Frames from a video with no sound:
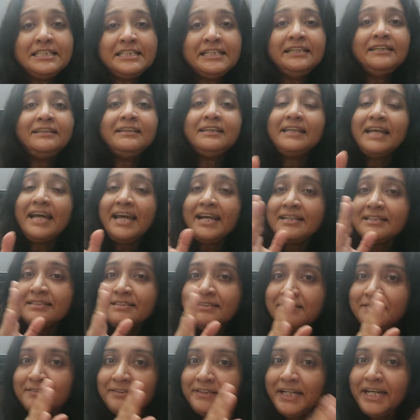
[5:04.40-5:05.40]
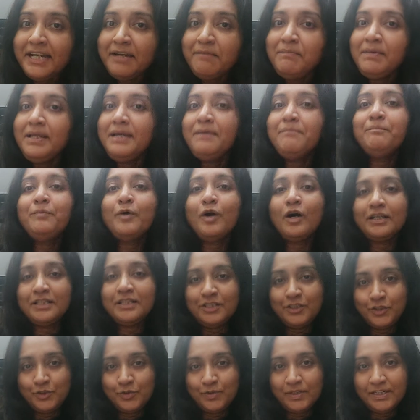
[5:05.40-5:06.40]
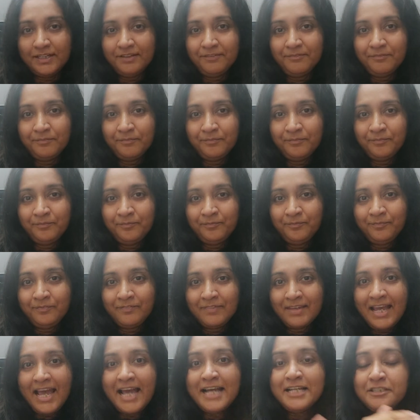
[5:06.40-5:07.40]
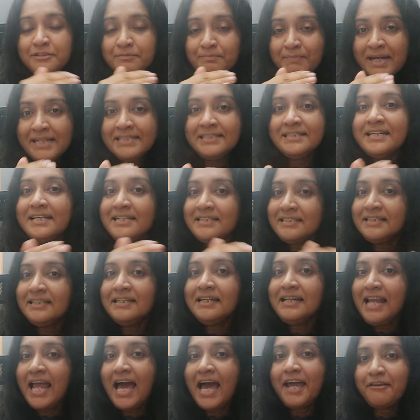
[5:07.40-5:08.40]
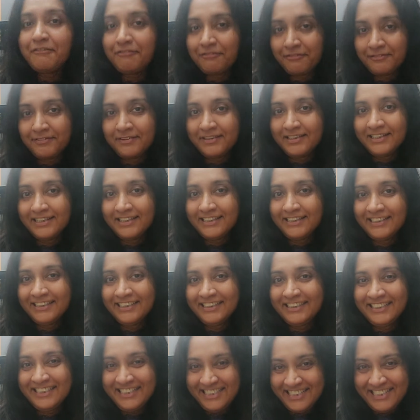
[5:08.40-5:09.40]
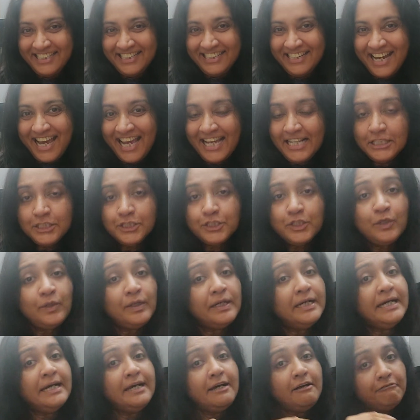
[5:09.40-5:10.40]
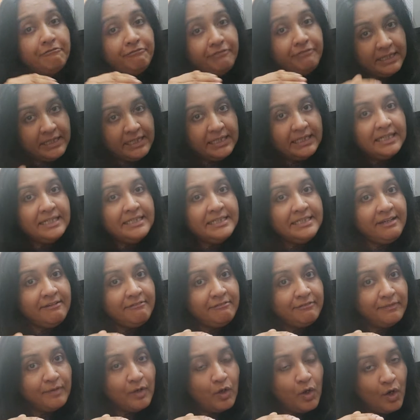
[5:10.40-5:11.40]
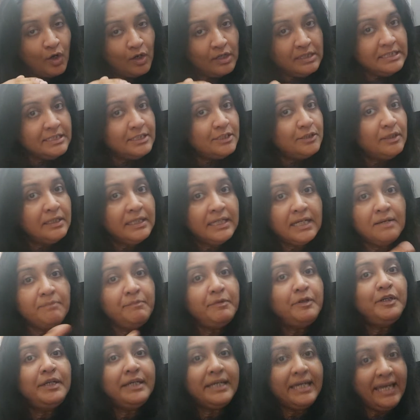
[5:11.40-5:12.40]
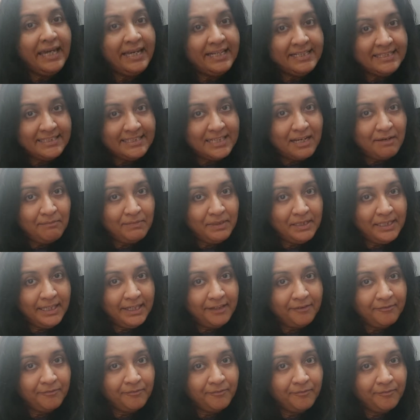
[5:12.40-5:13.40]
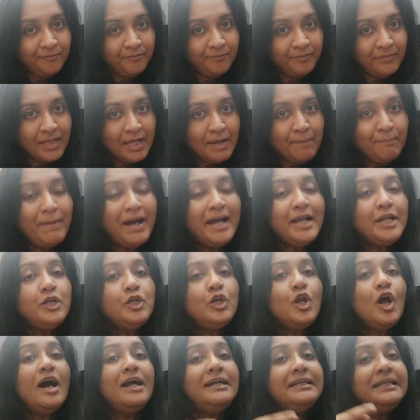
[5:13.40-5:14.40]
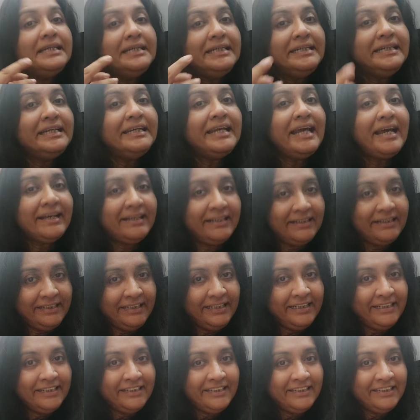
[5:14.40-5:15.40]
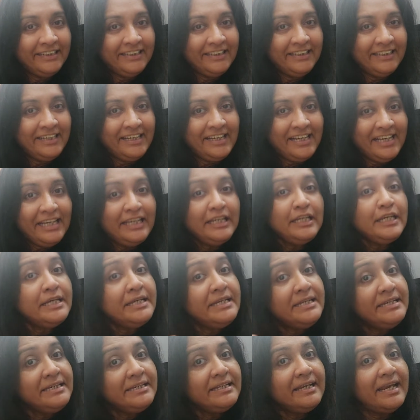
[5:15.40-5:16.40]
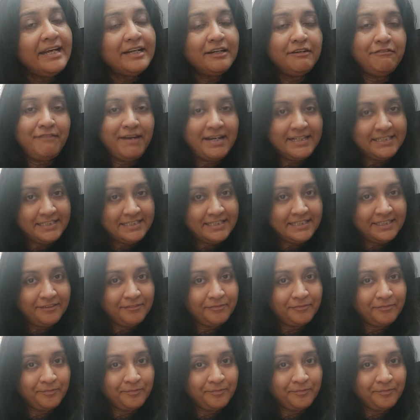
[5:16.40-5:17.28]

children are extremely important to her, as much as her life, right? So figurative also communicates something, but not directly, in indirect fashion,